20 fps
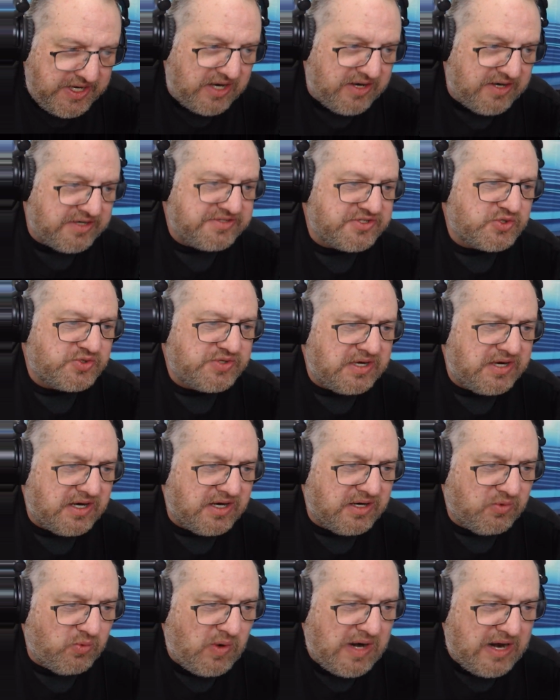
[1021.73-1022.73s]
our
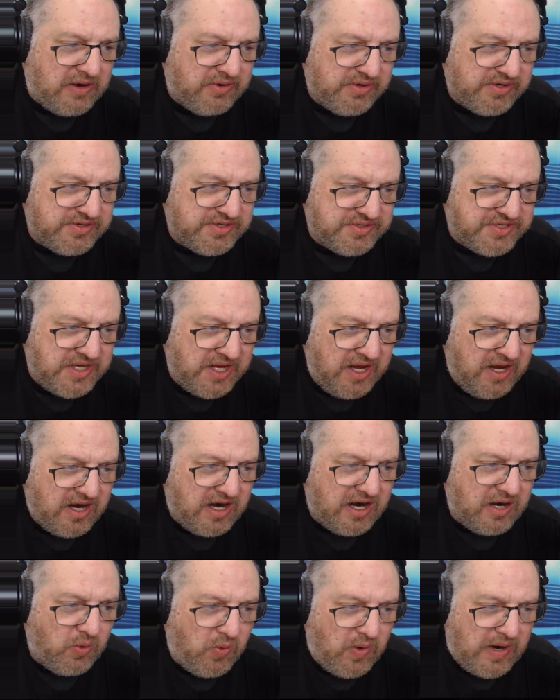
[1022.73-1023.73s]
routers,
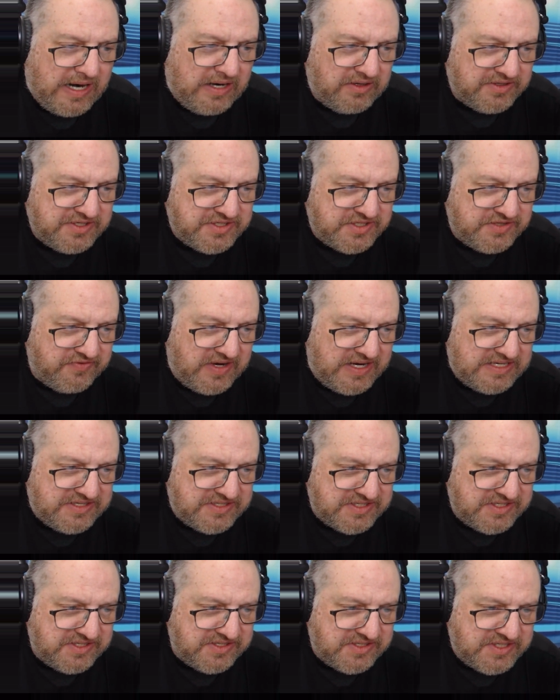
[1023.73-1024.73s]
our wireless
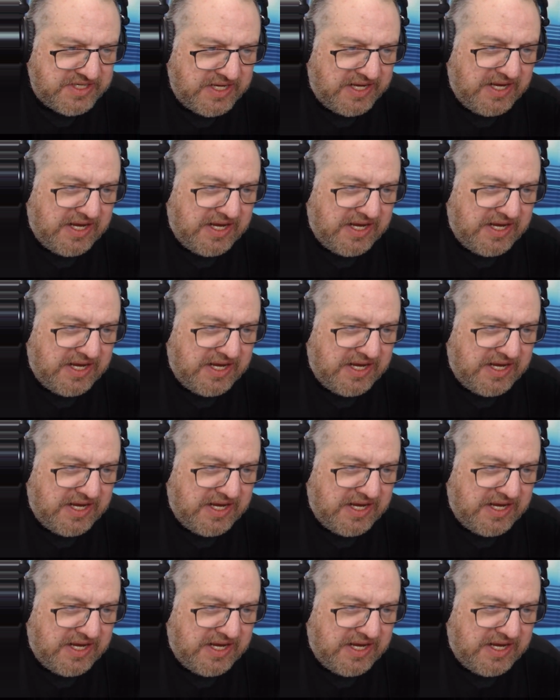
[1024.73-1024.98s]
devices.